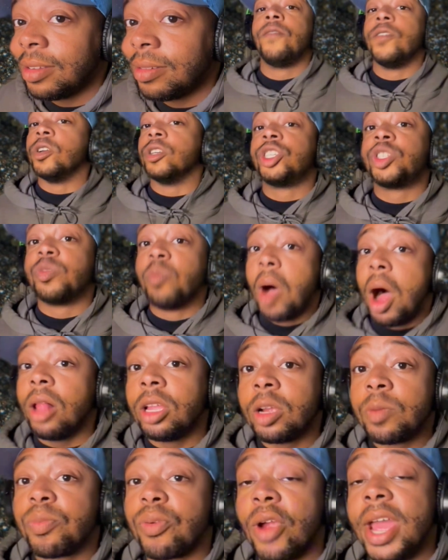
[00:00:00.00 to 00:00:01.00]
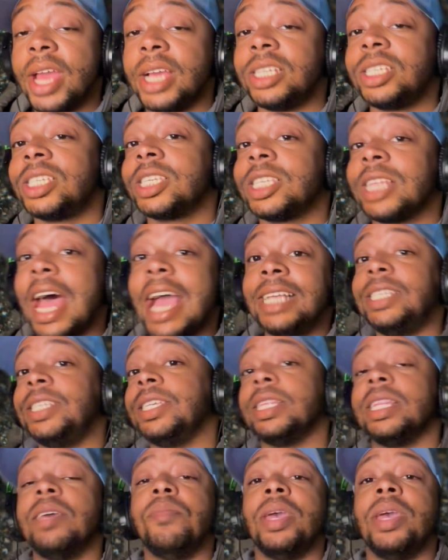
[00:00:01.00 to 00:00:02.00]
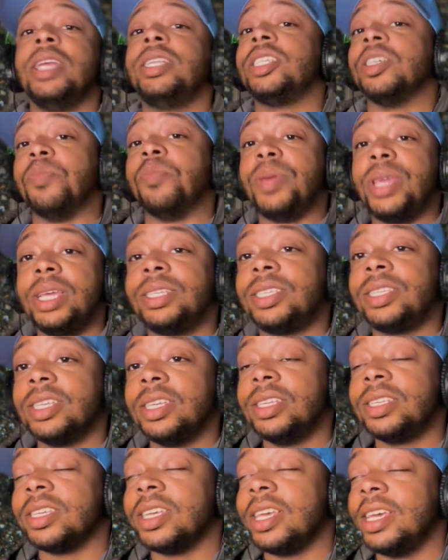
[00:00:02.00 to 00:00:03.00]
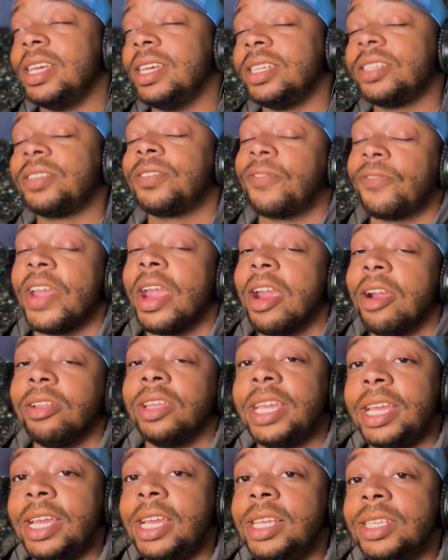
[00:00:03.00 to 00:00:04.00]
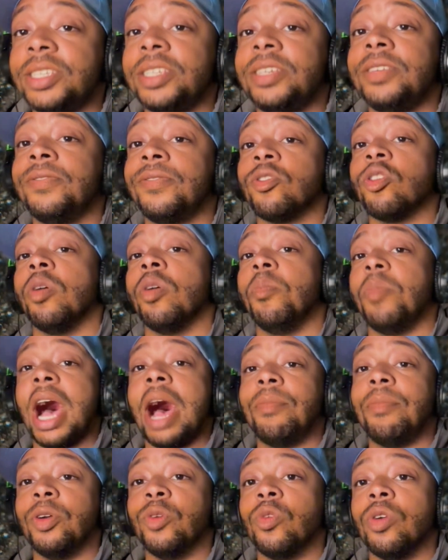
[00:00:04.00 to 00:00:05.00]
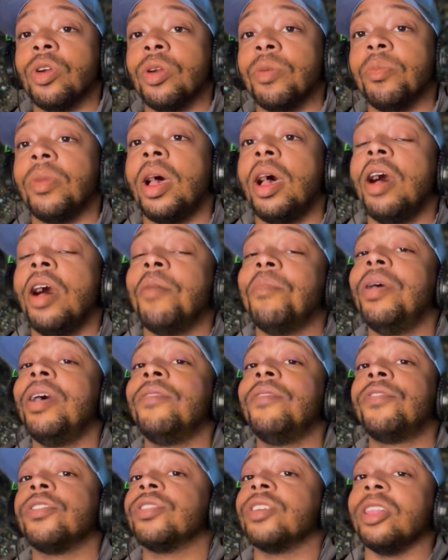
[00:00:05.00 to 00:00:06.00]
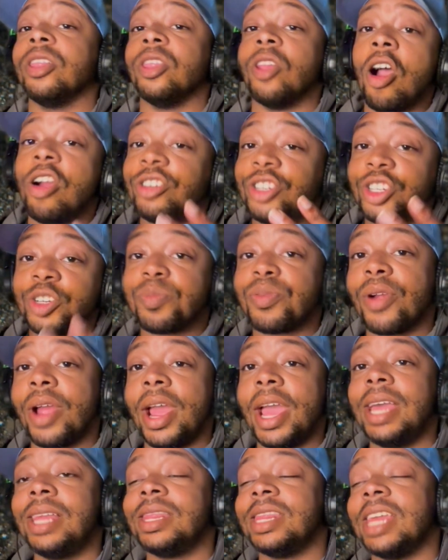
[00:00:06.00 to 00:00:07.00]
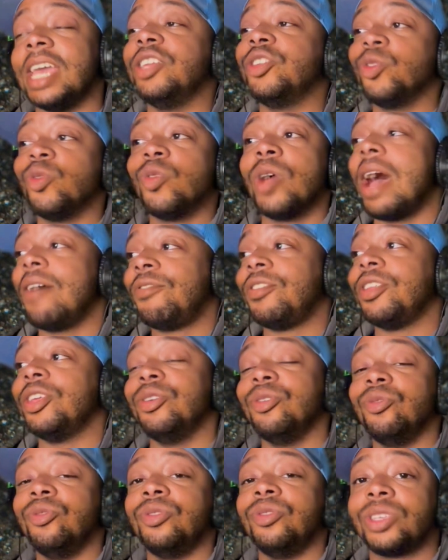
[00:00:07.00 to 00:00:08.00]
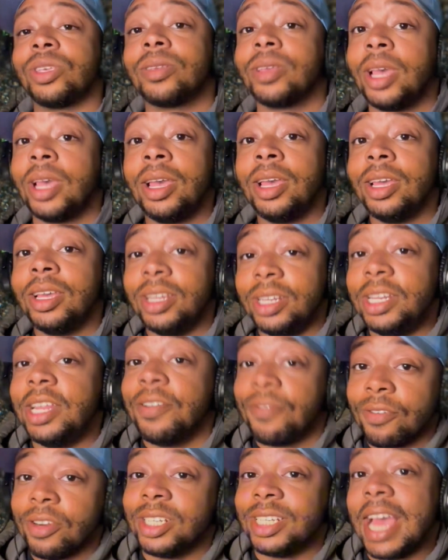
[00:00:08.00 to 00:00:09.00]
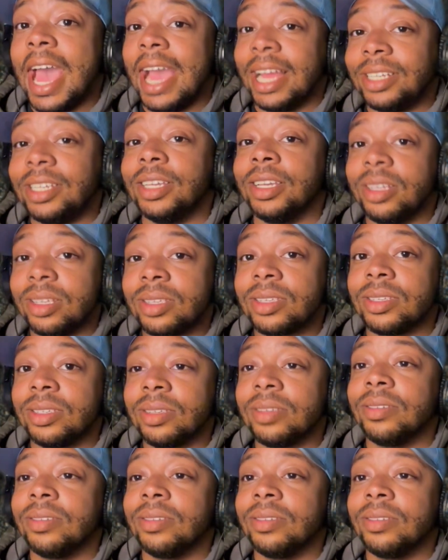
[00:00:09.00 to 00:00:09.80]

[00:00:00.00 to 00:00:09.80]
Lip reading: For smaller prey, slicing them into pieces is fairly easy for a Bobbit worm, but for the larger prey, they do have to use different tactics.